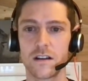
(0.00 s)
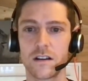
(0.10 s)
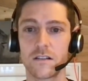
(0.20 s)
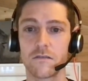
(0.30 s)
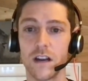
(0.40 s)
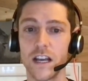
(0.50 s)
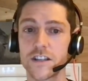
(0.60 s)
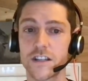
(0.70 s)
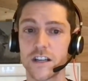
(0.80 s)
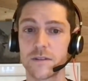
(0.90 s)

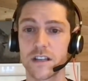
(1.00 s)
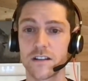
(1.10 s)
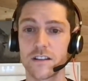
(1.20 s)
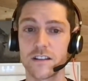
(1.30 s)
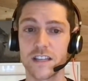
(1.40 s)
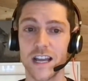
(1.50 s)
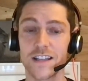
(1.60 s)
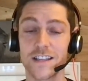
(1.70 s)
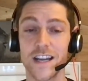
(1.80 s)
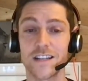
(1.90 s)
Relationships that stand the
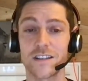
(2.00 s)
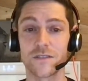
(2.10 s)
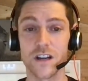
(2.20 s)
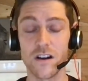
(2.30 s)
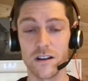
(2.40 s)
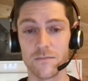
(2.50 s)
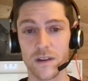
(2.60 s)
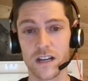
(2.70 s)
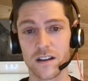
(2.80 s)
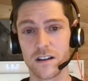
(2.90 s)
test of time,
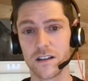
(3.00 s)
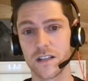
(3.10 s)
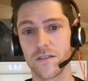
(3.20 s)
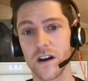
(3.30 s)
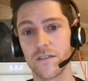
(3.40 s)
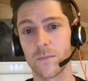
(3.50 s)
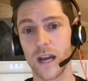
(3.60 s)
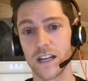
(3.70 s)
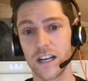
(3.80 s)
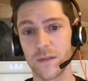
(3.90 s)
surviving
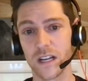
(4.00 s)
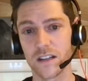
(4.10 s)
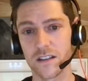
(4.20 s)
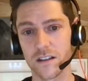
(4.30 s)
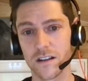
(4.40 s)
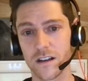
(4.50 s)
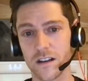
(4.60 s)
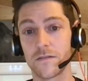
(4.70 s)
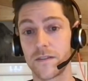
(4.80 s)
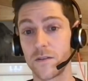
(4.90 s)
pandemics,
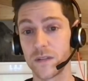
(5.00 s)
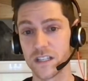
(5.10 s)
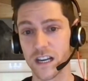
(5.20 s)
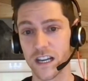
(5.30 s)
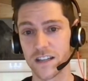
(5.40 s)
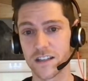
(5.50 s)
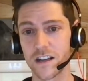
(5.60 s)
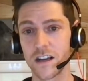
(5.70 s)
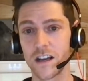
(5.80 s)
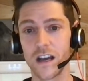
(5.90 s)
fulfillment delays,
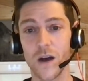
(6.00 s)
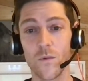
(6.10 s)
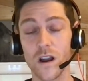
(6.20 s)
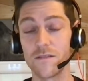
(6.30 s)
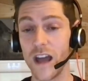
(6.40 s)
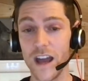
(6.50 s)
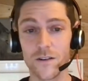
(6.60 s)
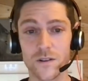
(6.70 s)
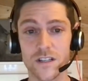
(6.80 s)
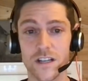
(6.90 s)
and whatever
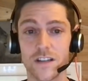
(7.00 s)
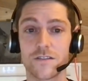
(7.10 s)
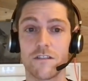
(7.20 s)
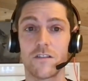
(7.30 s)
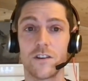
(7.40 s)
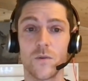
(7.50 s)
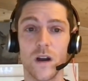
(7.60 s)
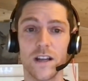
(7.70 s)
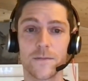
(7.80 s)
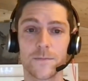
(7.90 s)
else is thrown your
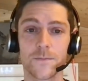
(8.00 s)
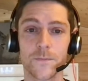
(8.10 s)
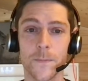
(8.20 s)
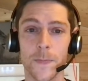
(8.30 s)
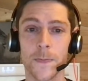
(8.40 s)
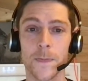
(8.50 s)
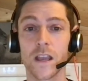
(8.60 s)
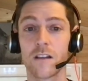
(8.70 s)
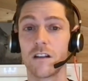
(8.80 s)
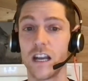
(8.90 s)
way.
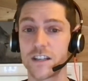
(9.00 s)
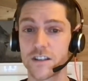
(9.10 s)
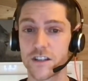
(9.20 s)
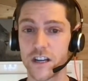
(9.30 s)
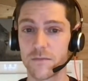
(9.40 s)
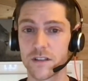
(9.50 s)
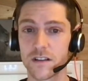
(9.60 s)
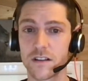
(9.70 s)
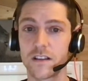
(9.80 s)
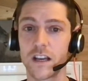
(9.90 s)
Relationships
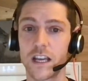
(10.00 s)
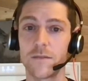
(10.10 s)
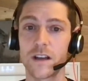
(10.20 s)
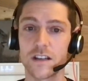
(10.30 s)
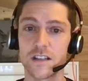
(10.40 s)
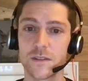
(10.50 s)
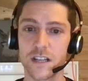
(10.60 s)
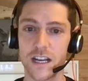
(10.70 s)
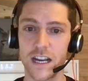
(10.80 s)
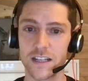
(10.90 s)
that keep customers
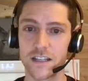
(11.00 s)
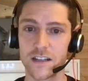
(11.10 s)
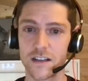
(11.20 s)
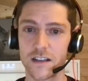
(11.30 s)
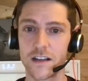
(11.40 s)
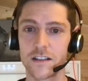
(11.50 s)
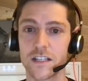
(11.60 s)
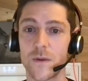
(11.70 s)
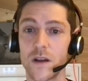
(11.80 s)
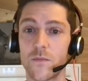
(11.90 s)
connected
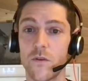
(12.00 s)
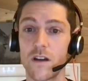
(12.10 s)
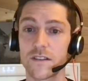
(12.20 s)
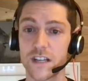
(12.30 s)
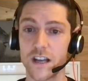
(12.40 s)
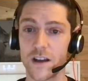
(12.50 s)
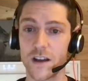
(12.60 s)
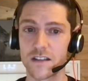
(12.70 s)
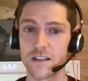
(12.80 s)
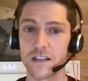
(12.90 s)
despite privacy updates